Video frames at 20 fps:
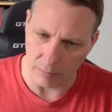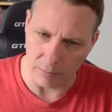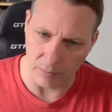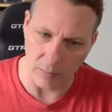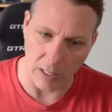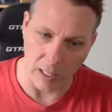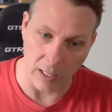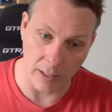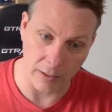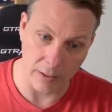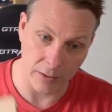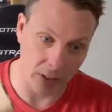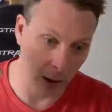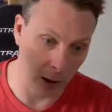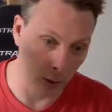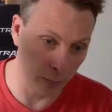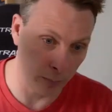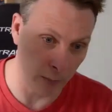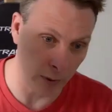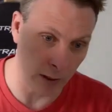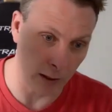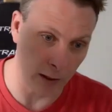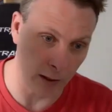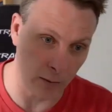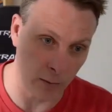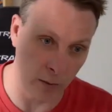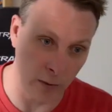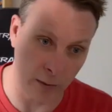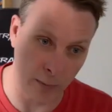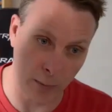has helped
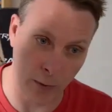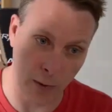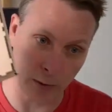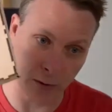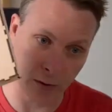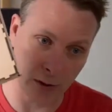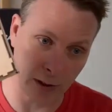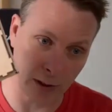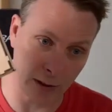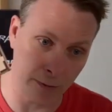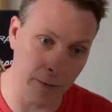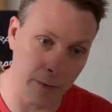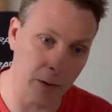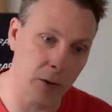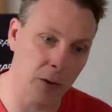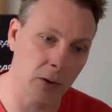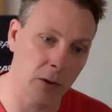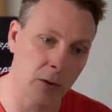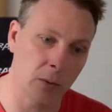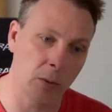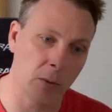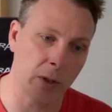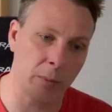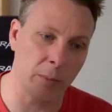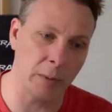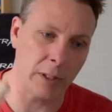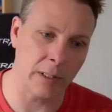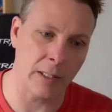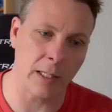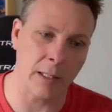me with producing an official
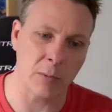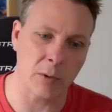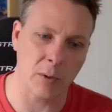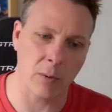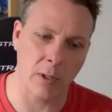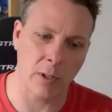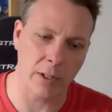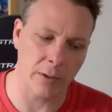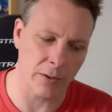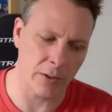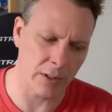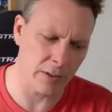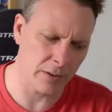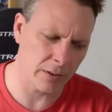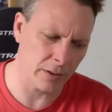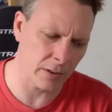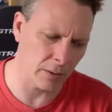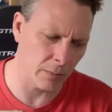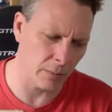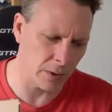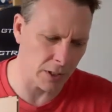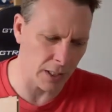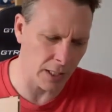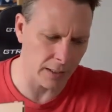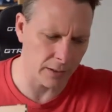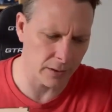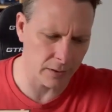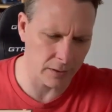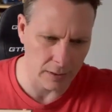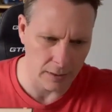Wonderment Games Quodd Heroes insert, which
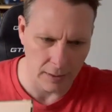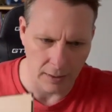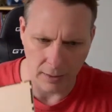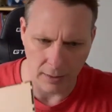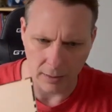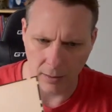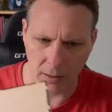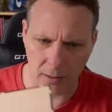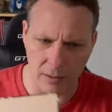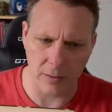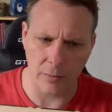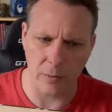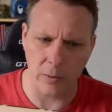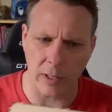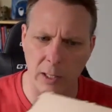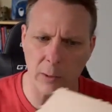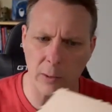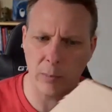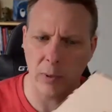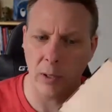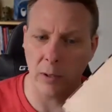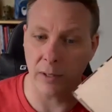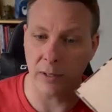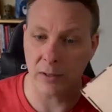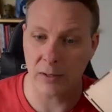has lots of great components.